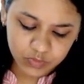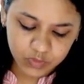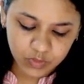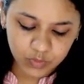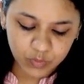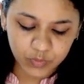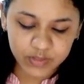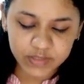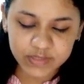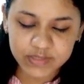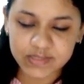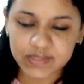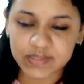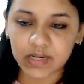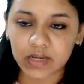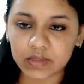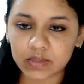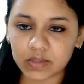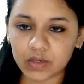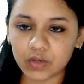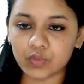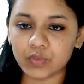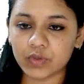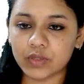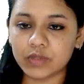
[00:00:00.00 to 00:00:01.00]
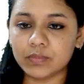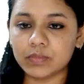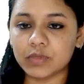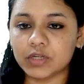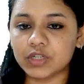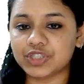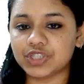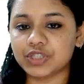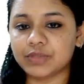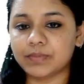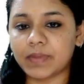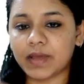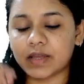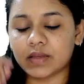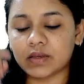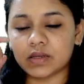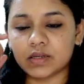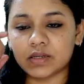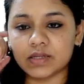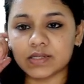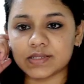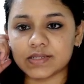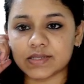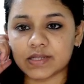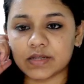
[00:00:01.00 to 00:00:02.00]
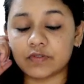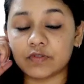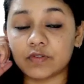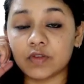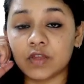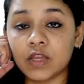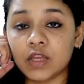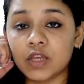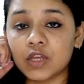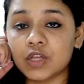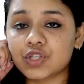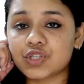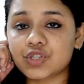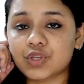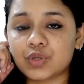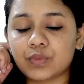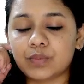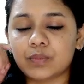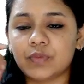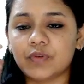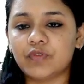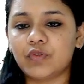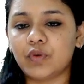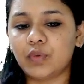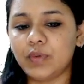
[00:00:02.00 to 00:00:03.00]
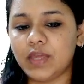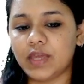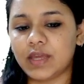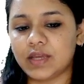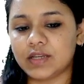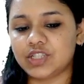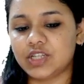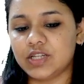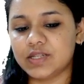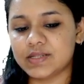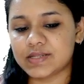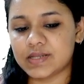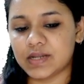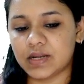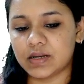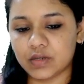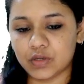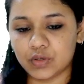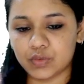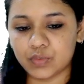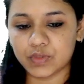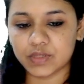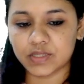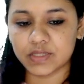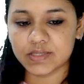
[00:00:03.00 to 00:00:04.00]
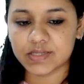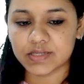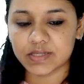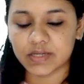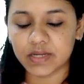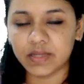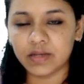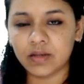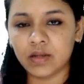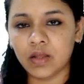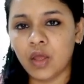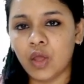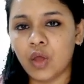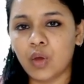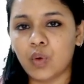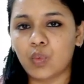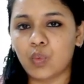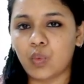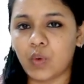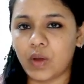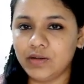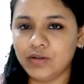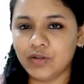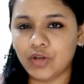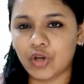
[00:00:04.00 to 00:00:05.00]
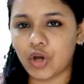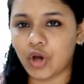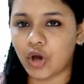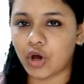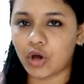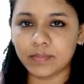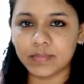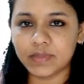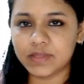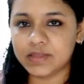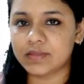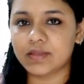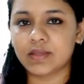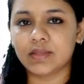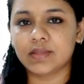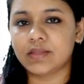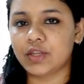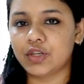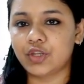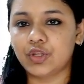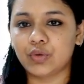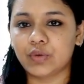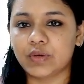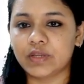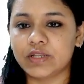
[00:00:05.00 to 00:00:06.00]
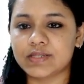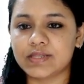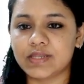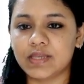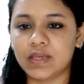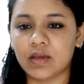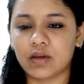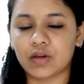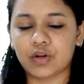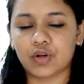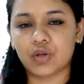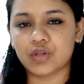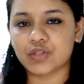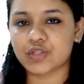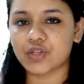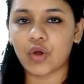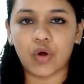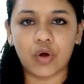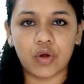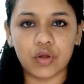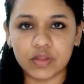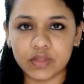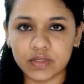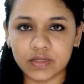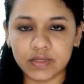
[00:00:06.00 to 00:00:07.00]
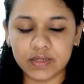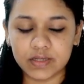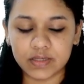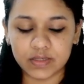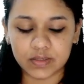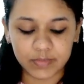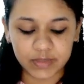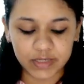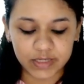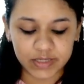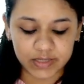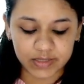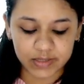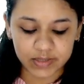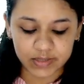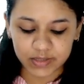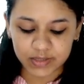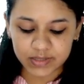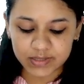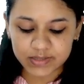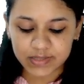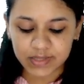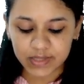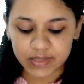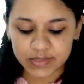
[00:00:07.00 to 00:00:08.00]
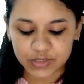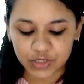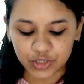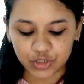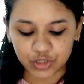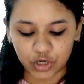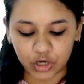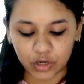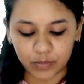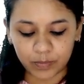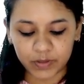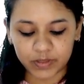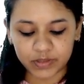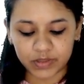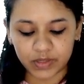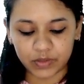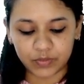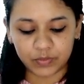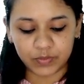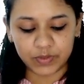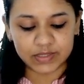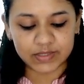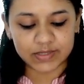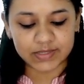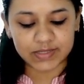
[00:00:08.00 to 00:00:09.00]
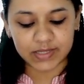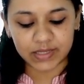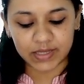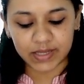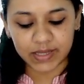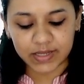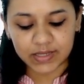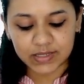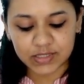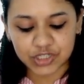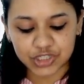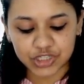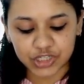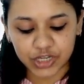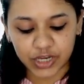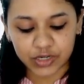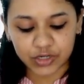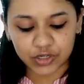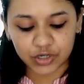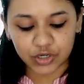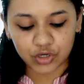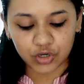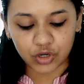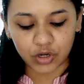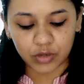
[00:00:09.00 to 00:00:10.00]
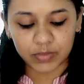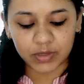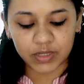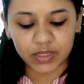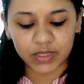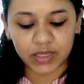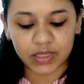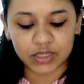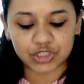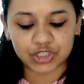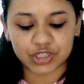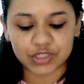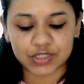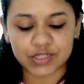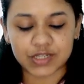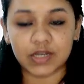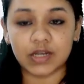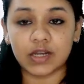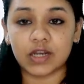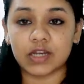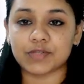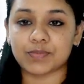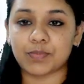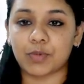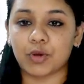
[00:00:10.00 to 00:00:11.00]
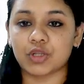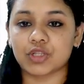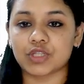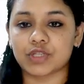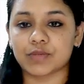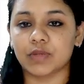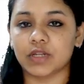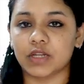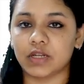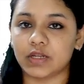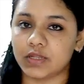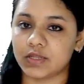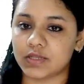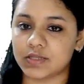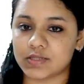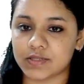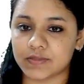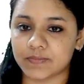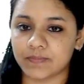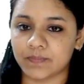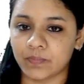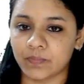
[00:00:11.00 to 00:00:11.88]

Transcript: we'll start out with merchant banker itself. So before we actually start out with this, right, one common thing that you can see across all the intermediaries is a topic that we'll see as general obligations and responsibilities.